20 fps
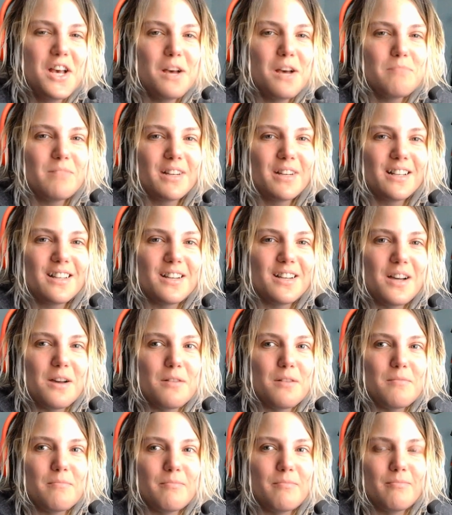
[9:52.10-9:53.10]
But,
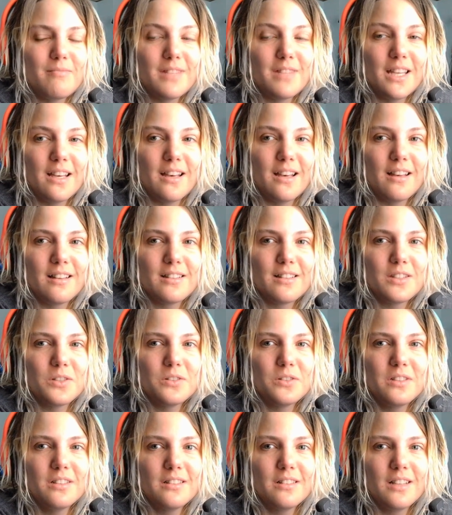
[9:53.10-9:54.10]
yeah, so
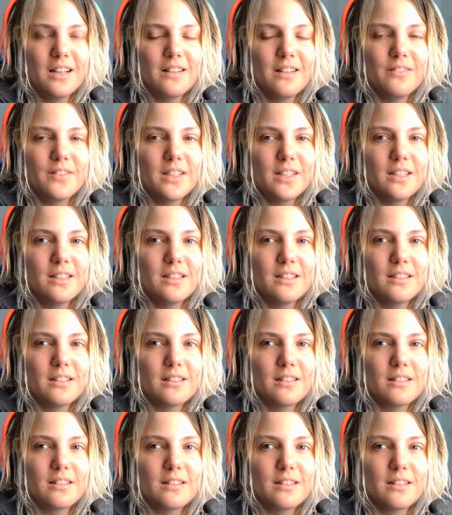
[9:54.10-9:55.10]
it's just kind of like,
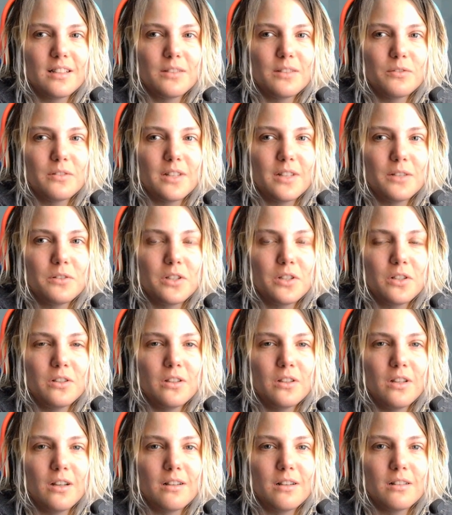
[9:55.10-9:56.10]
that took a
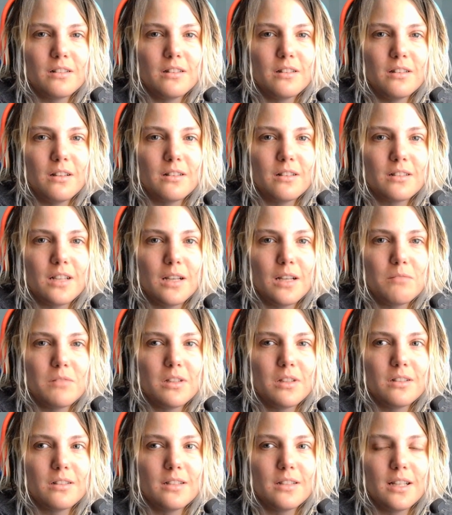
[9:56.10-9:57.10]
long time to
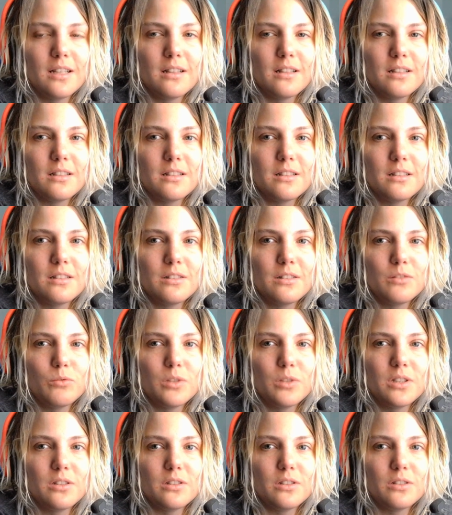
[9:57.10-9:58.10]
learn that lesson
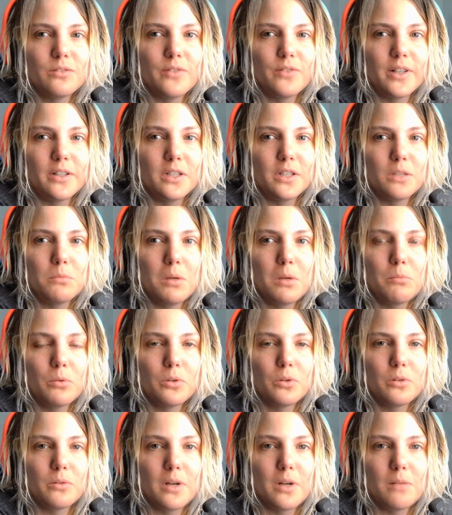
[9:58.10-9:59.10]
with just various people
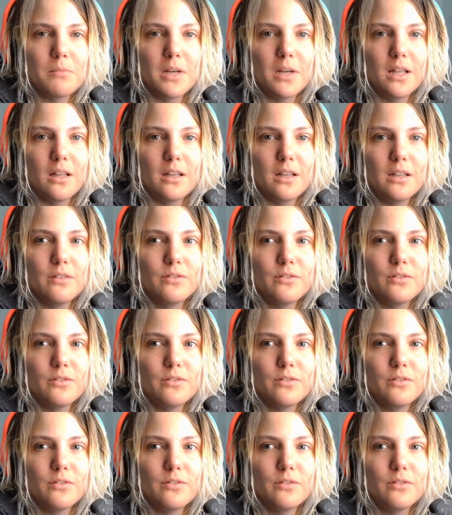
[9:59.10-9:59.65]
throughout my life.